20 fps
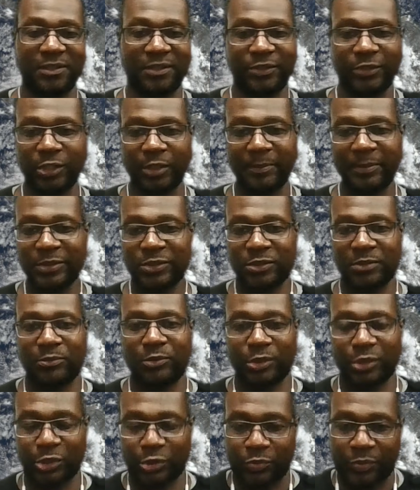There will be
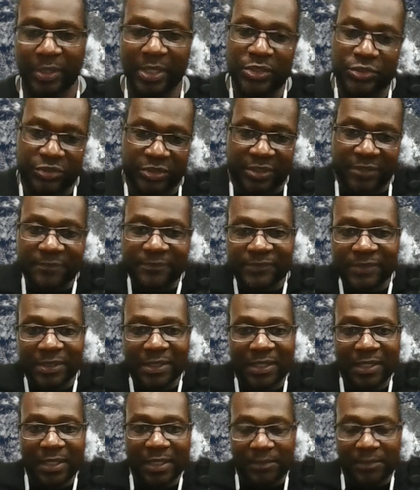some more Lagrangian
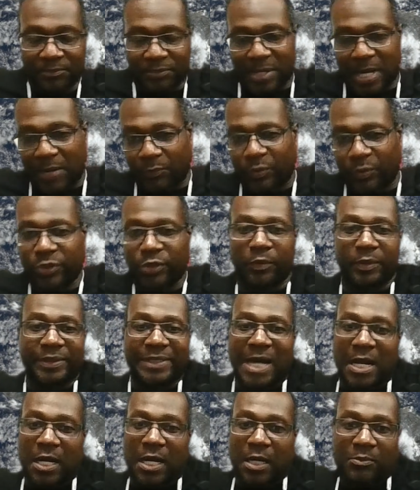with or
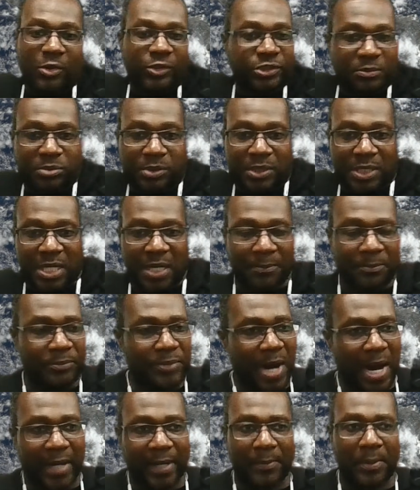without a multiplier.
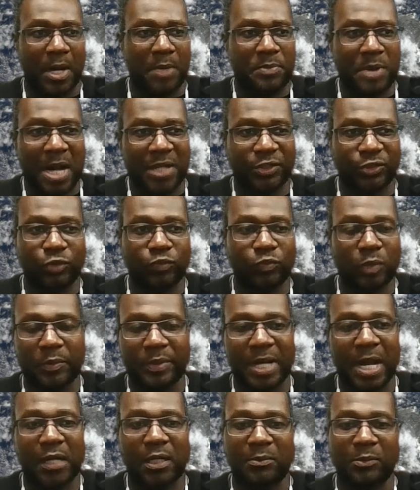I'll probably do
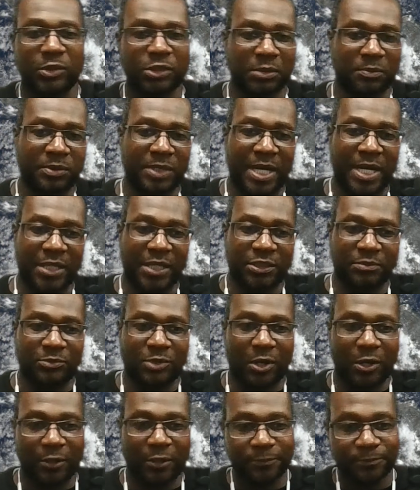one without a multiplier
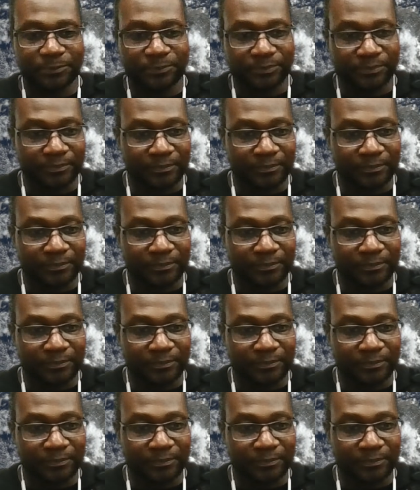tomorrow.